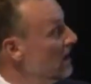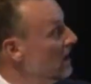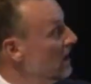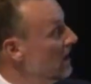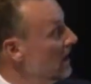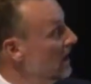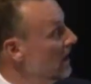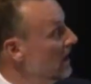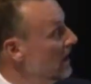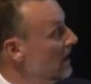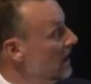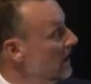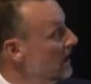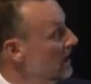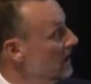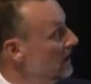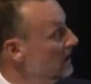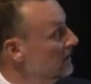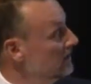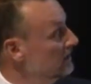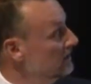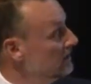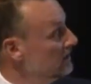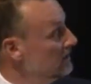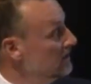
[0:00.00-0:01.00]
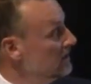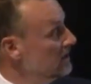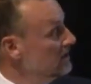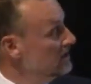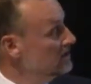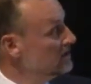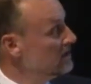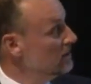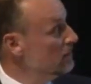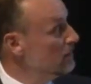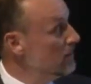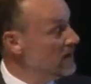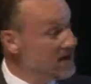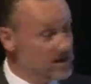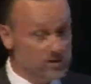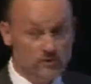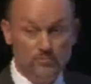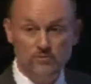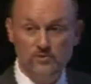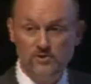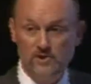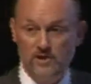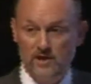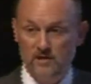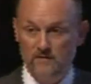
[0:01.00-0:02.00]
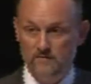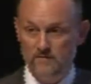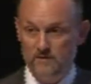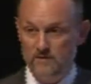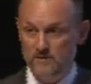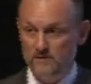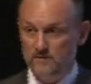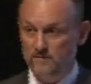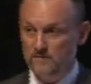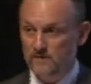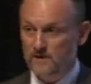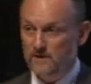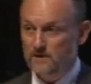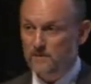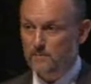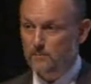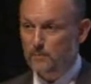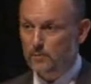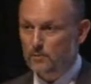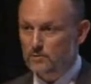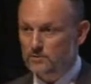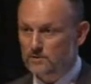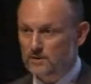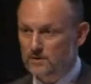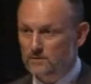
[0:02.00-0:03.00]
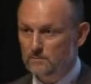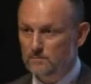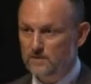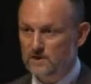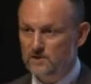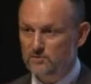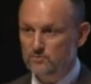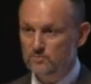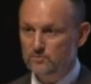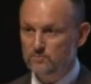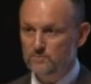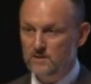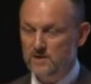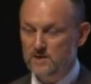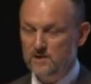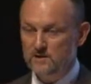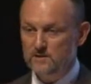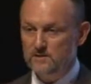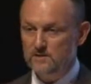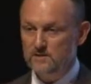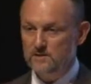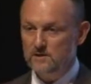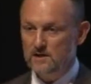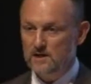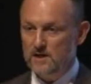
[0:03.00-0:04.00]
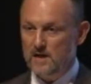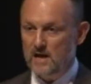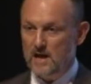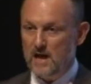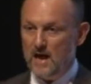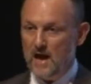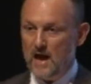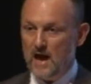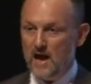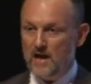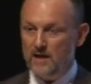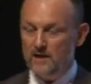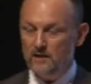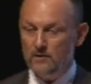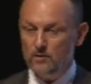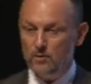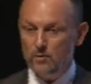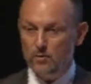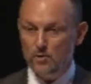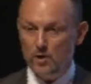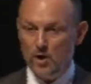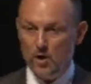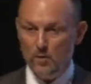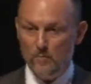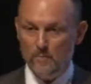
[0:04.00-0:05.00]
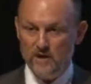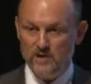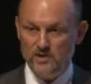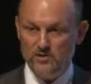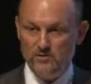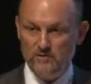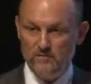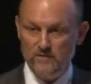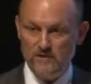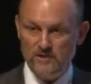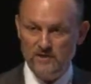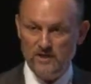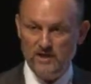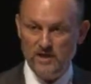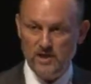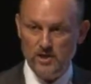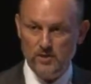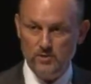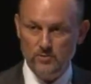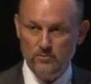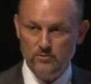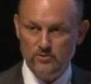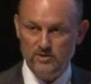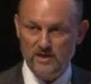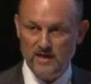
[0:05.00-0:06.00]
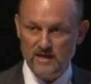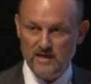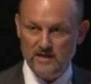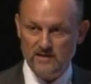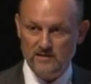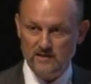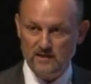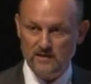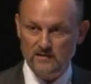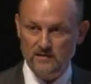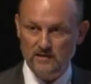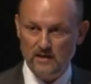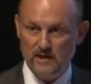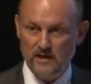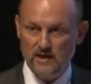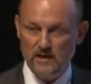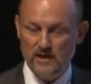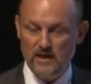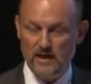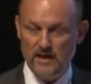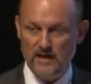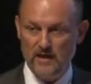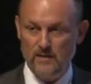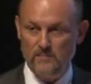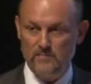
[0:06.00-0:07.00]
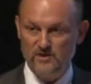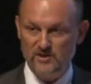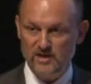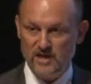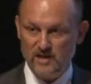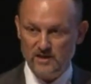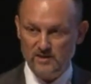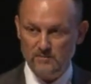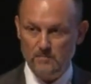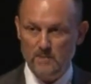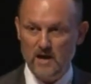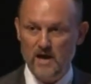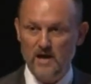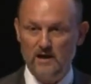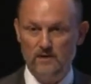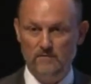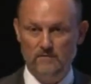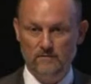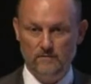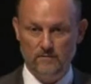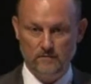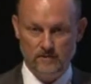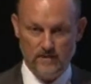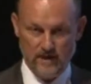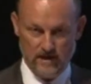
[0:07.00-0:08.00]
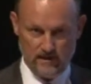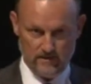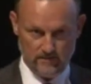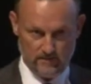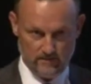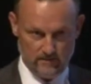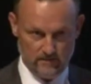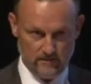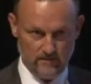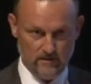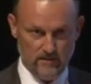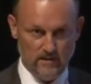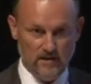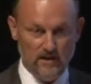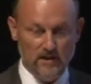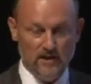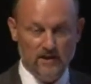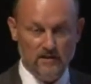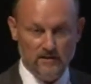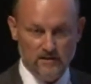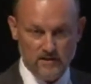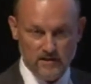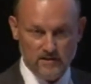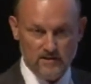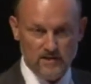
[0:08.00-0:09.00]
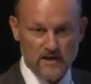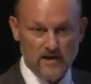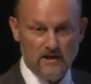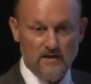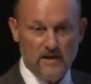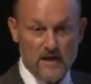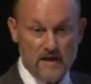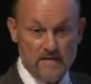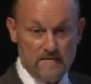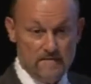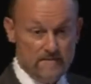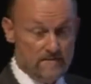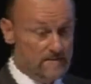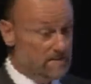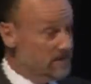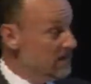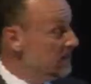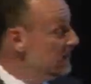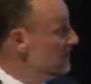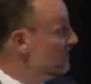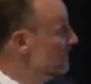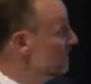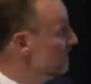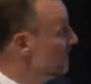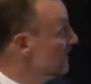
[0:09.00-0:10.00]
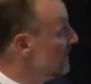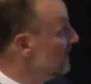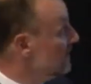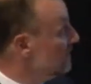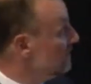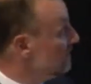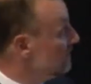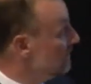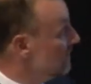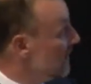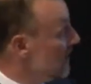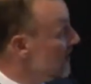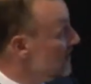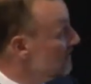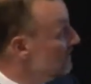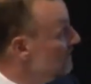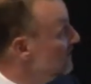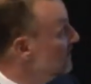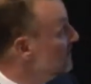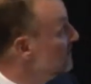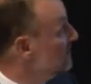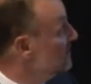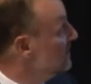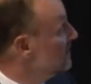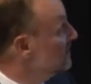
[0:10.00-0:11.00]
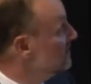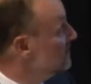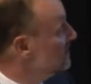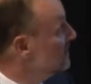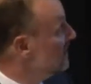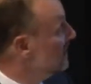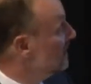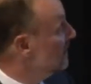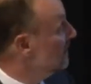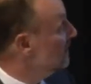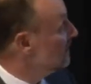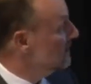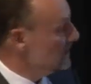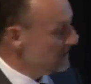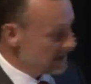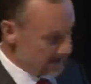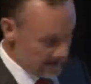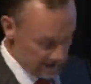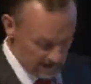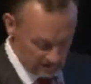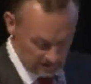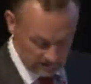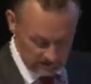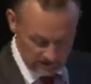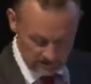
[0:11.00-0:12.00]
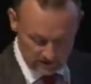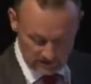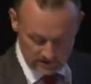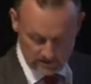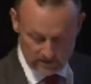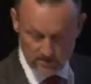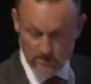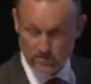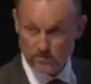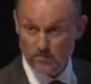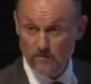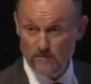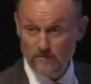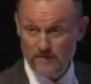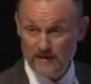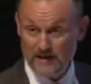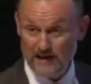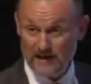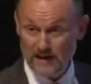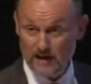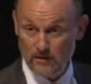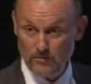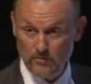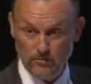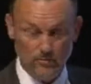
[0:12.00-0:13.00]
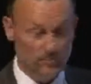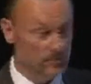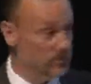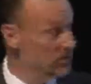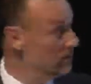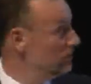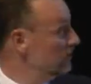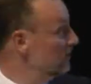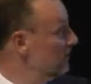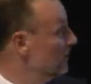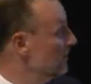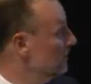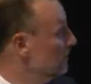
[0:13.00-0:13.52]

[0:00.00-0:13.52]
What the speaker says: And it's a measured service. Very important. Measured means I know how much of it I use instantly, and I'm charged back for that. These are the very 5 essential characteristics of the cloud computing.